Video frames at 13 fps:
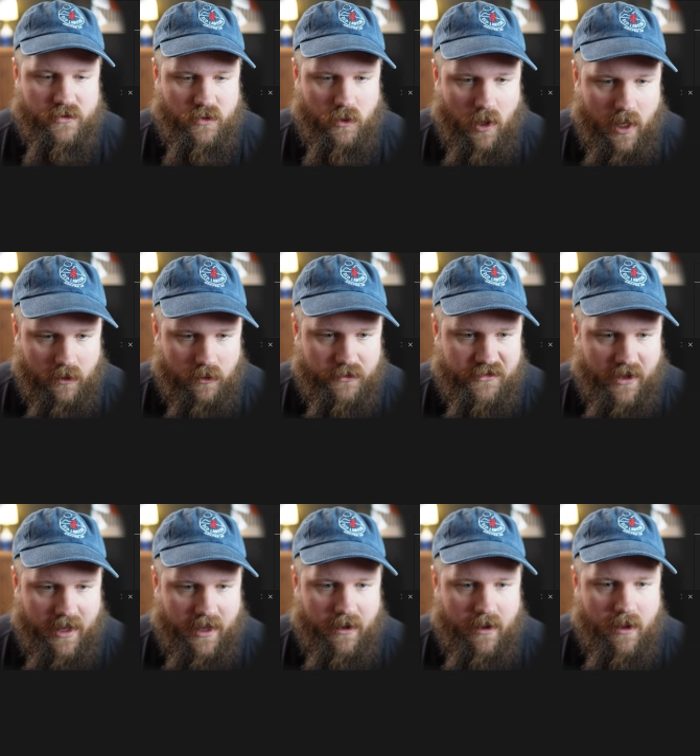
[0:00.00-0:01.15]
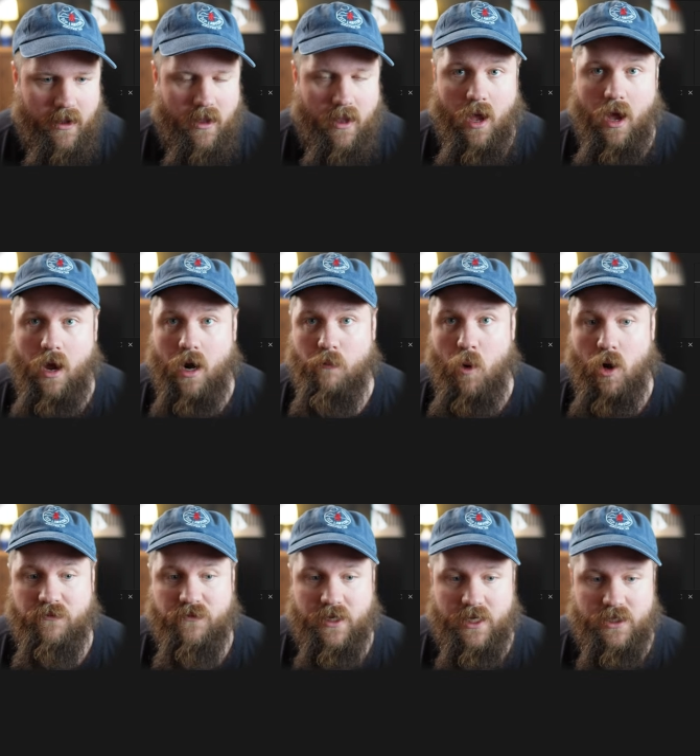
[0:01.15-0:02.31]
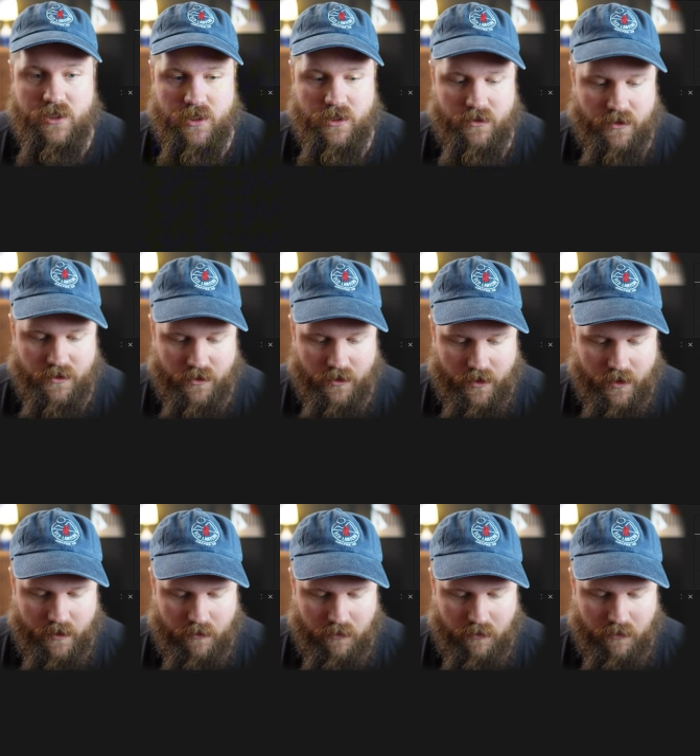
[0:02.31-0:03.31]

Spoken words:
So it looks like our modification took